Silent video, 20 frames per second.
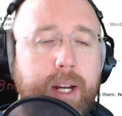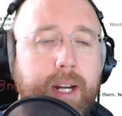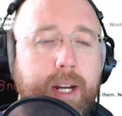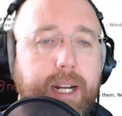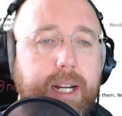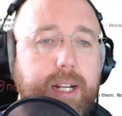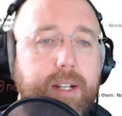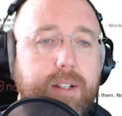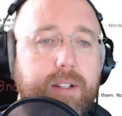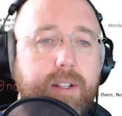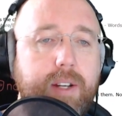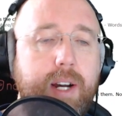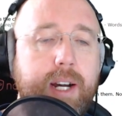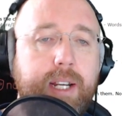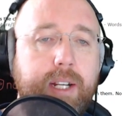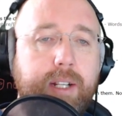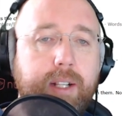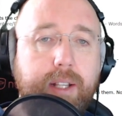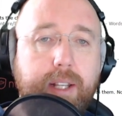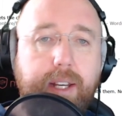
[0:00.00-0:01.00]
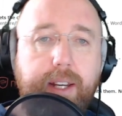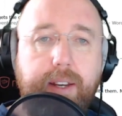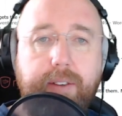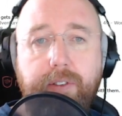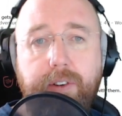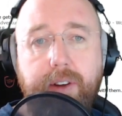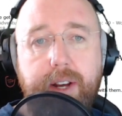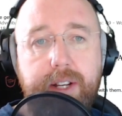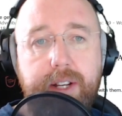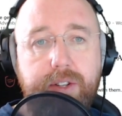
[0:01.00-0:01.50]
He decided to
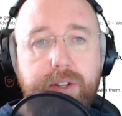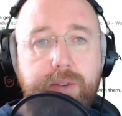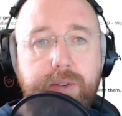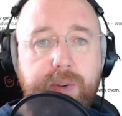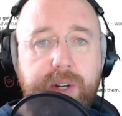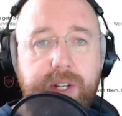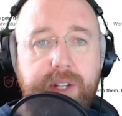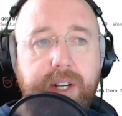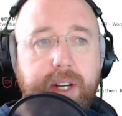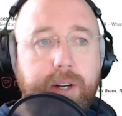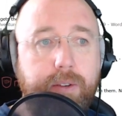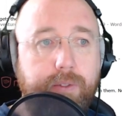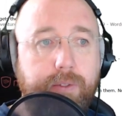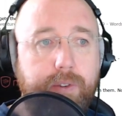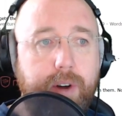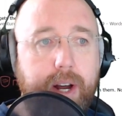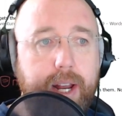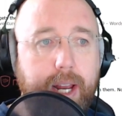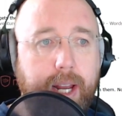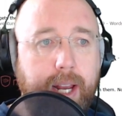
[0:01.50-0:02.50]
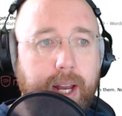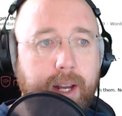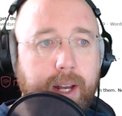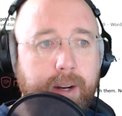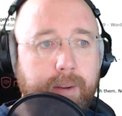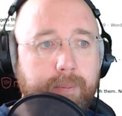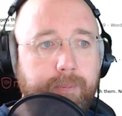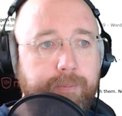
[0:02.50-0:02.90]
leave as soon as he could fight again.